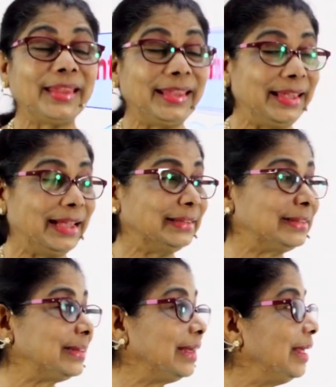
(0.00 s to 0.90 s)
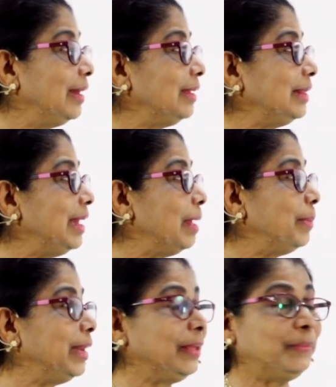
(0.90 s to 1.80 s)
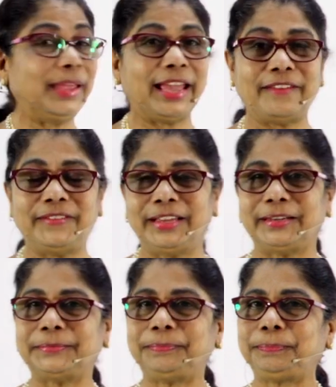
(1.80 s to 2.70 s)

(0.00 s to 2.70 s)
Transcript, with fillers: Yes. Look at the number name we have here.